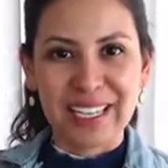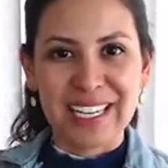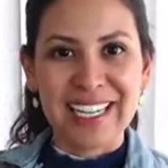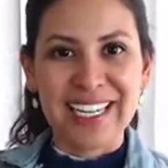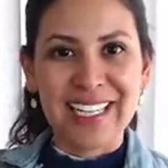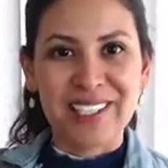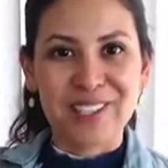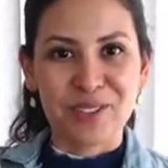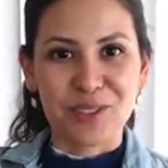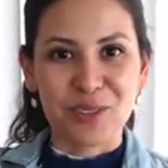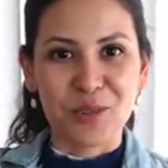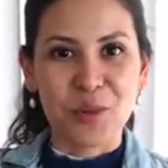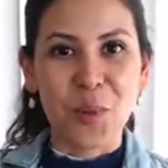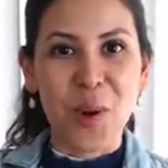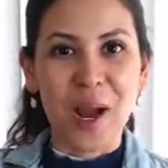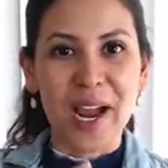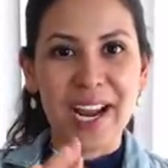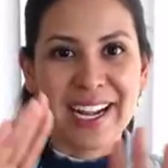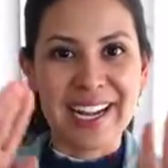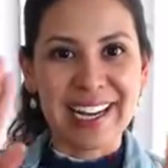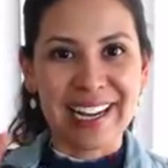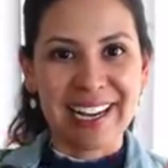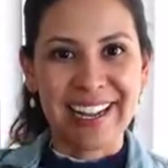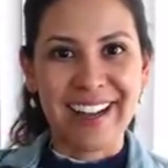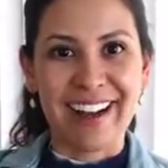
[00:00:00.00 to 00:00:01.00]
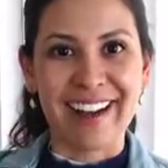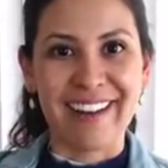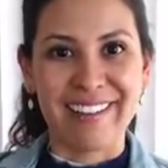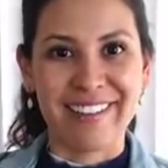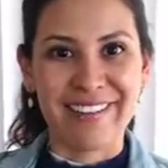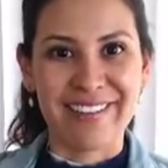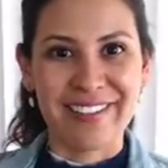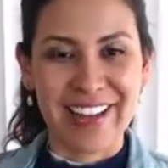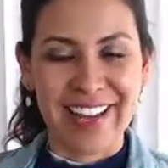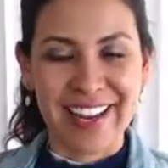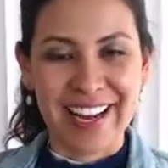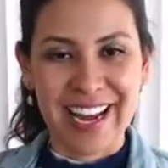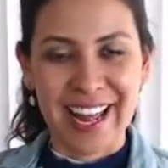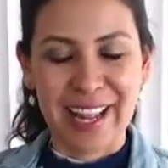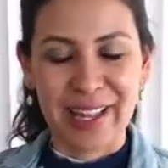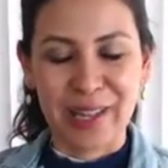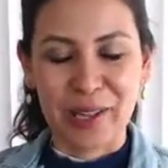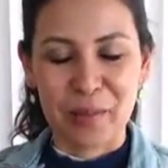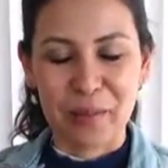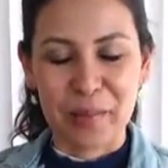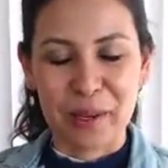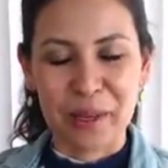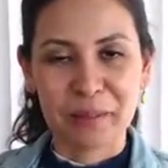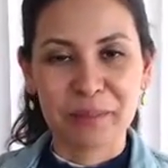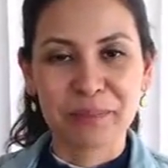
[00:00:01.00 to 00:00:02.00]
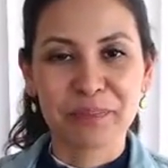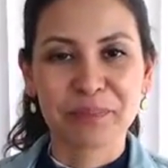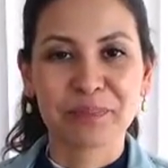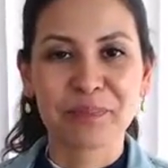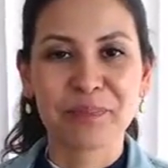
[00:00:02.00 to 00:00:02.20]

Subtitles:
intertwining of that element.